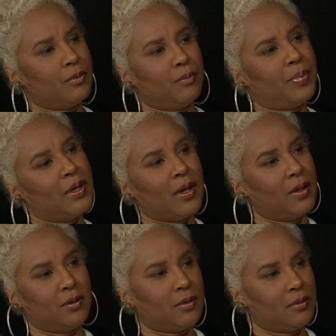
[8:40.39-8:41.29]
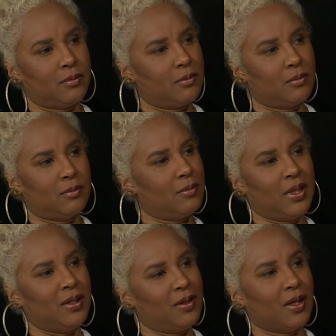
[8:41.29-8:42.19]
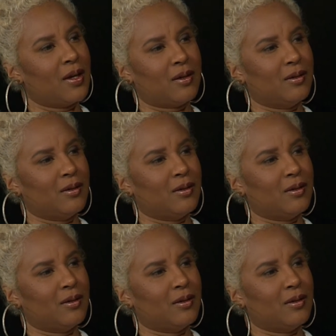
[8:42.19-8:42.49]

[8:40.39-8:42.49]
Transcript: beyond anything I could